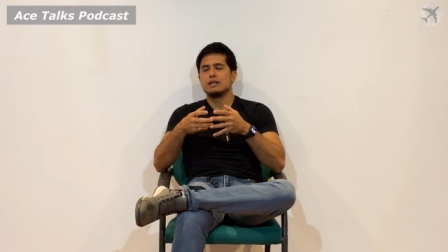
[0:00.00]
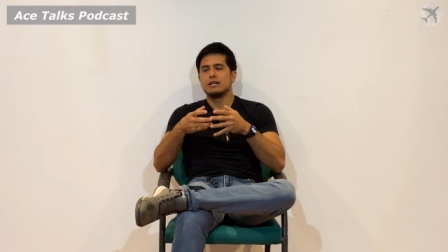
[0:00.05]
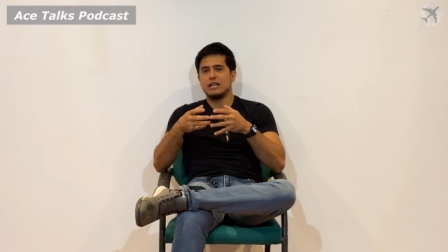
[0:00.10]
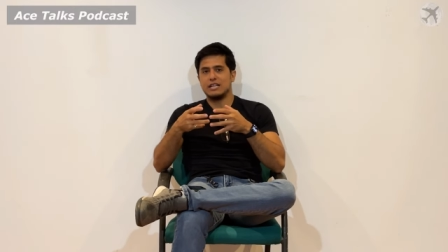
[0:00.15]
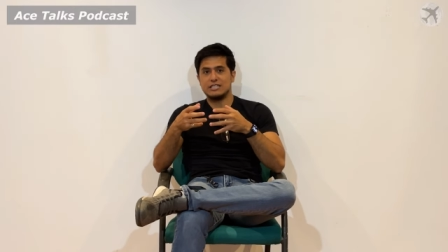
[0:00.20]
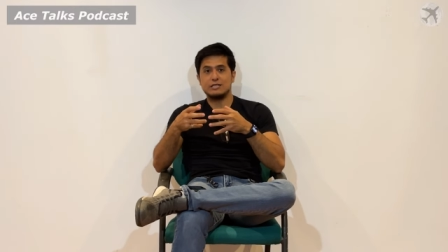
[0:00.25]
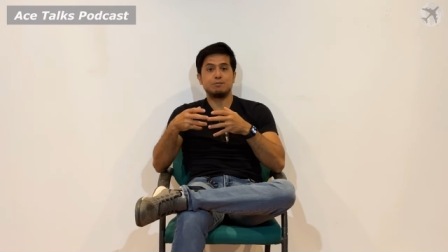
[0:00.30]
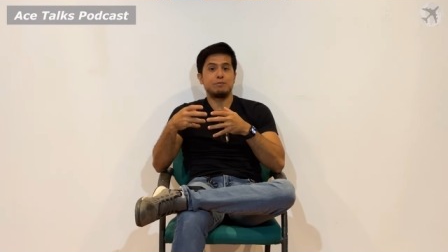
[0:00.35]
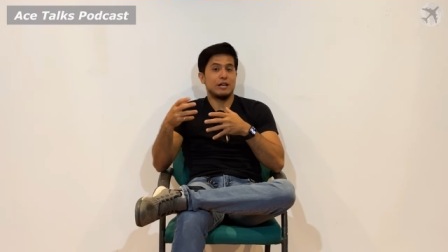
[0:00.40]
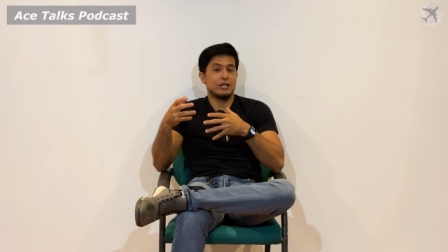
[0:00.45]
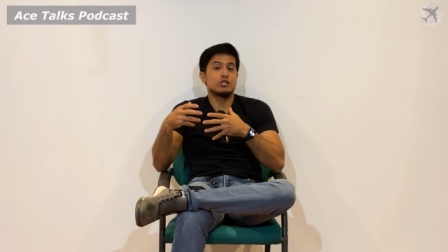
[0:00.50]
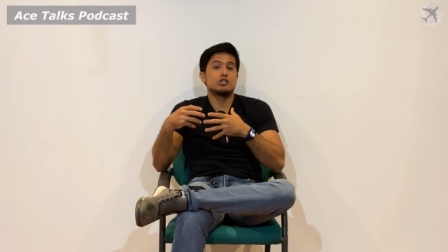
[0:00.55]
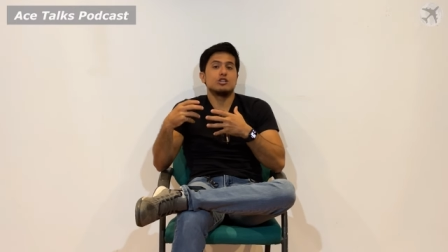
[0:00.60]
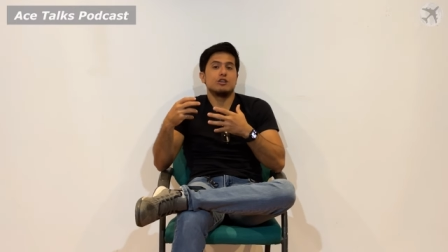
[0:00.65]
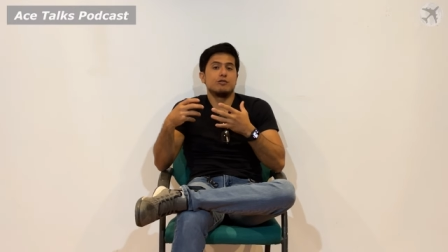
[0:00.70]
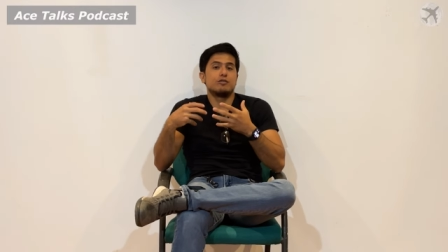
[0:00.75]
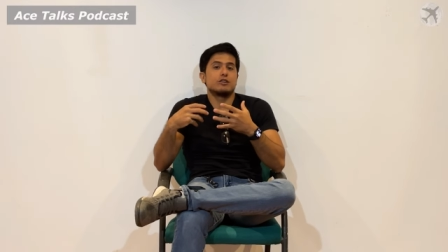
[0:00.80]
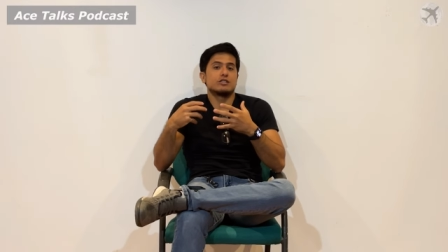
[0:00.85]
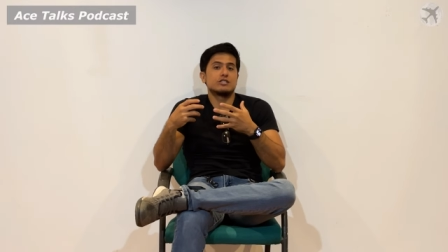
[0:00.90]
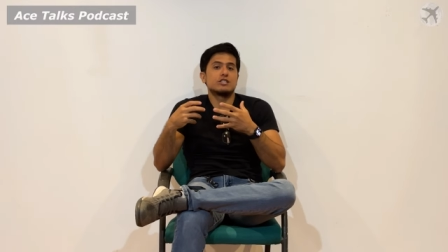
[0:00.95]
especially
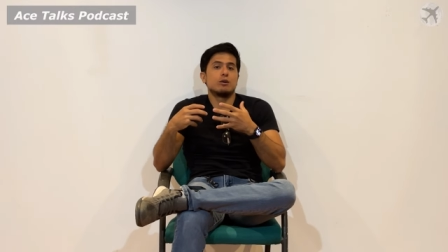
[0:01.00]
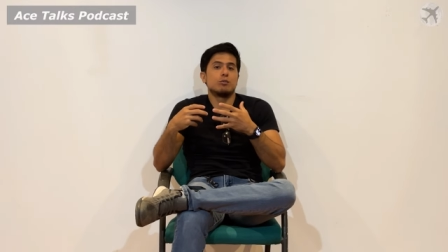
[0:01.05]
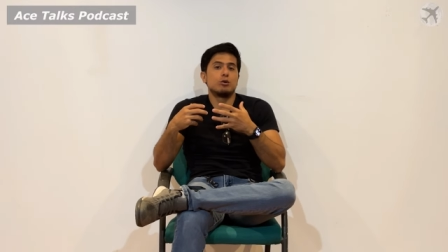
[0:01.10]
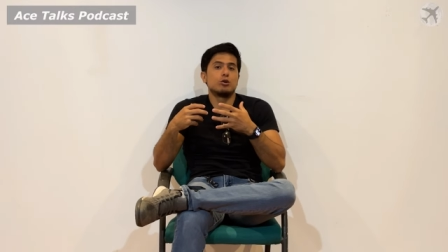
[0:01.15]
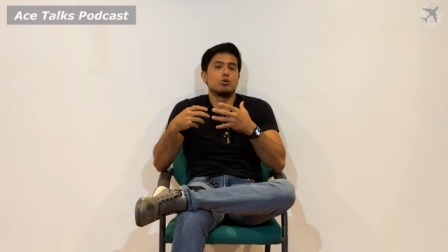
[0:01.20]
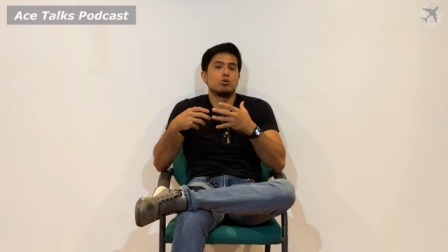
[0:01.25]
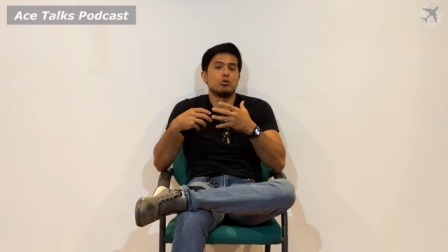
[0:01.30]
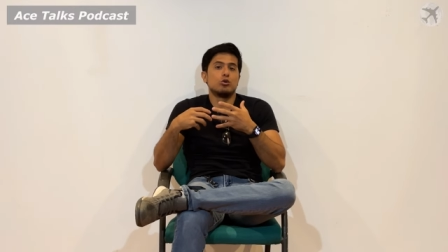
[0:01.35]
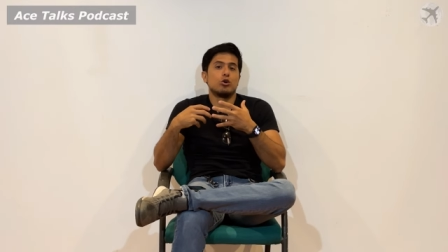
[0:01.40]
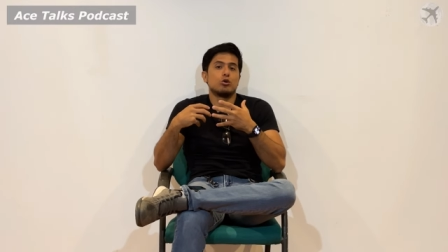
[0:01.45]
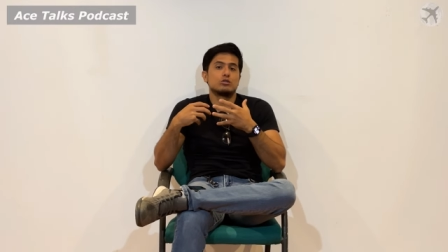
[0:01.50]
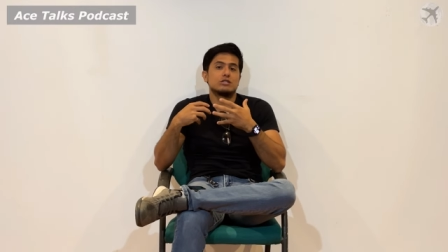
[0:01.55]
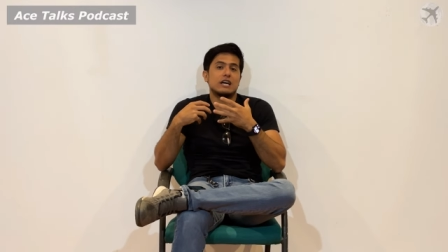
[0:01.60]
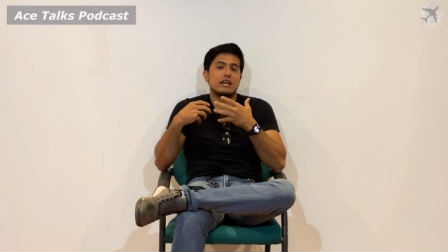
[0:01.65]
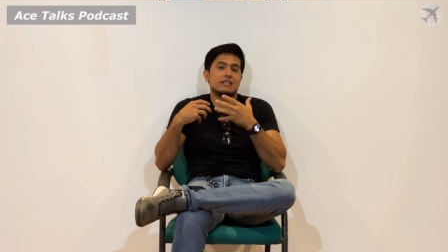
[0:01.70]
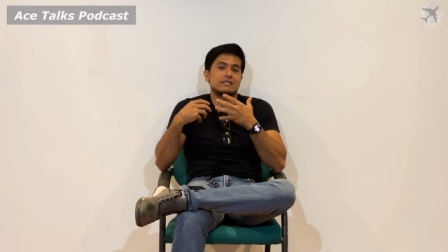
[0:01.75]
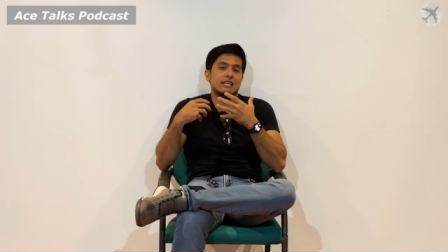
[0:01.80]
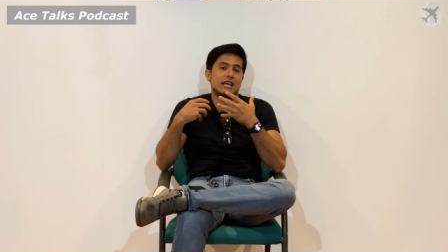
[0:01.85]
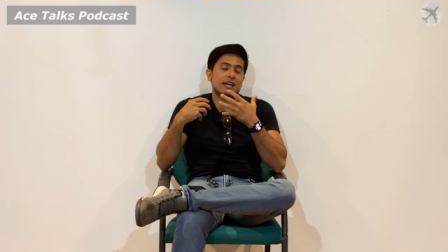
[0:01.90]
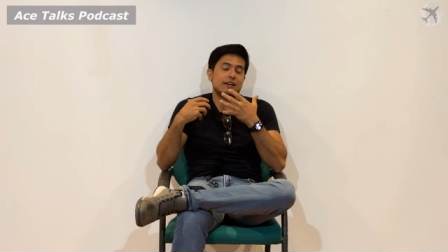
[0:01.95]
if you're someone who knows how
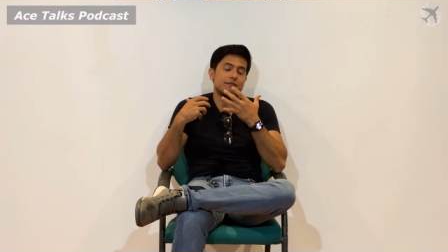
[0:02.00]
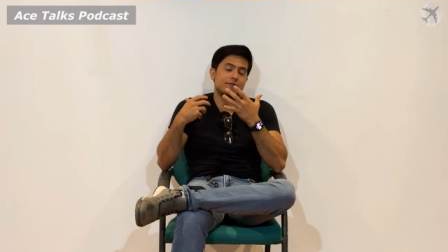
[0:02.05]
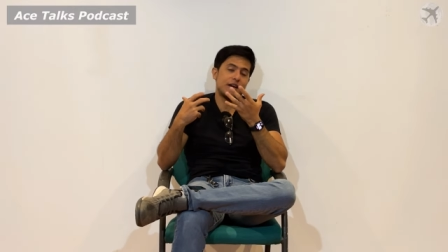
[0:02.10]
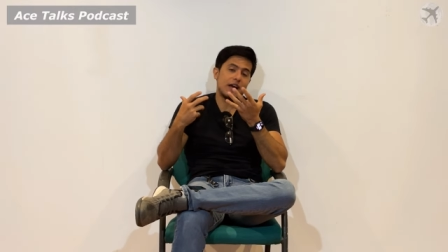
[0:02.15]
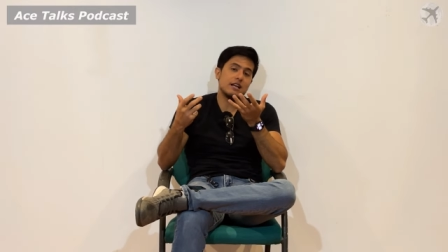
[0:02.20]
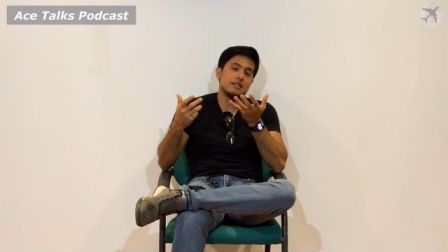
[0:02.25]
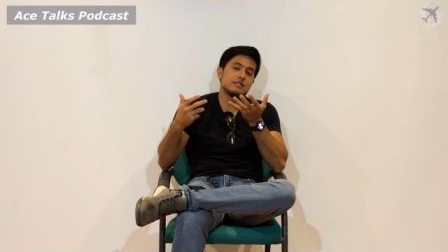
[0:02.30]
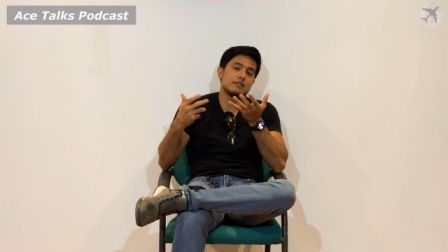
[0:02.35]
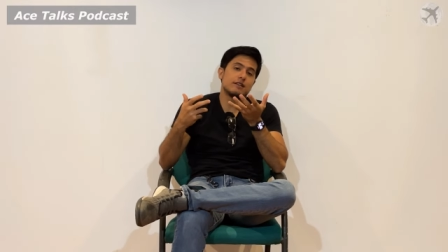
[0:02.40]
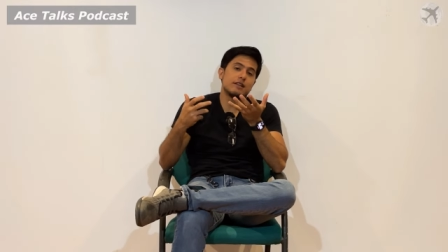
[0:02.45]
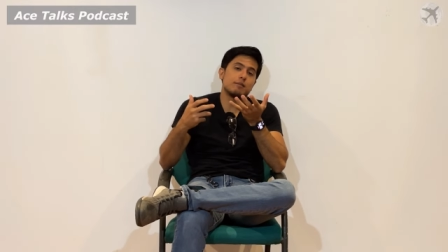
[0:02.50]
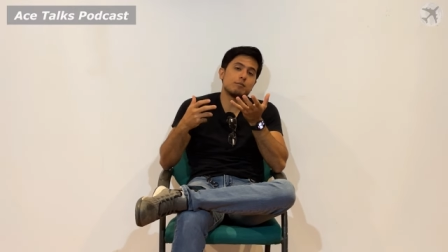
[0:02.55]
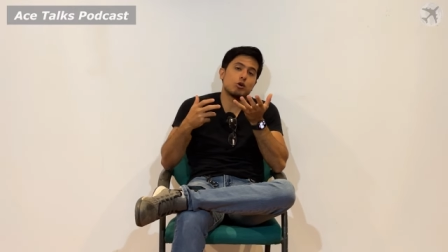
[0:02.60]
to take advantage of them